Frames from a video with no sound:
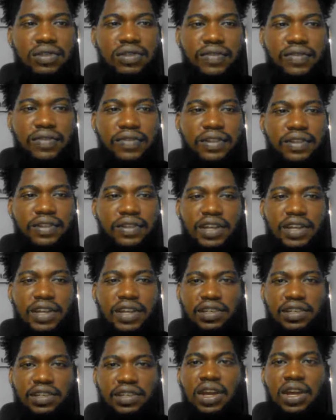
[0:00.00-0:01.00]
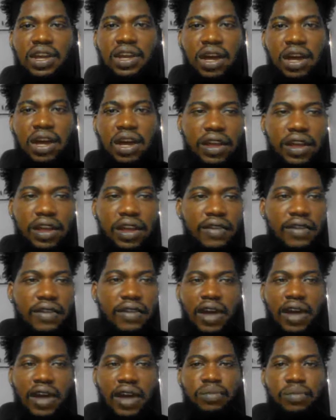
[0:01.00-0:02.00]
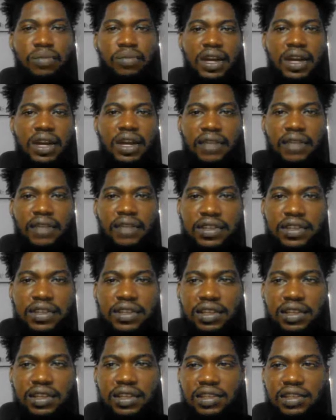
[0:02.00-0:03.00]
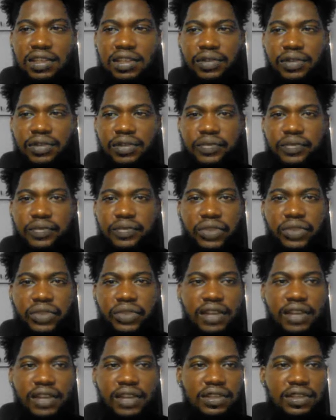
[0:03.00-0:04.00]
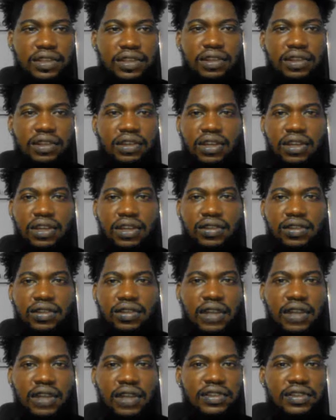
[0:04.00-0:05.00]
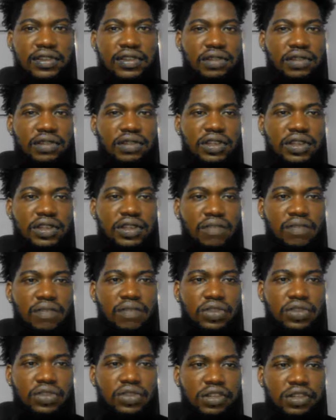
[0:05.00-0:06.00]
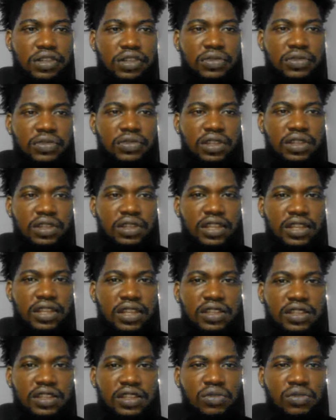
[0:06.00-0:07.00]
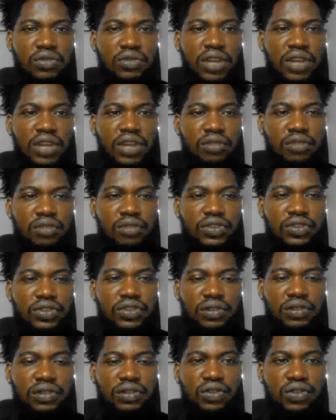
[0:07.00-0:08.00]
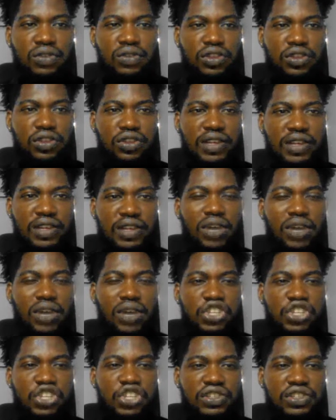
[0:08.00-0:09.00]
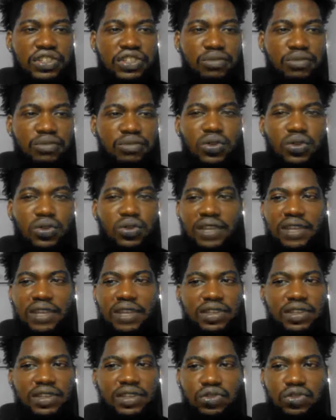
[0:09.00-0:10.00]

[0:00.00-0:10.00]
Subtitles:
You can see how blank everything is now. You can see you have this the demo team, that team logo that comes with it. I'm going to see how we can change this team logo and everything too.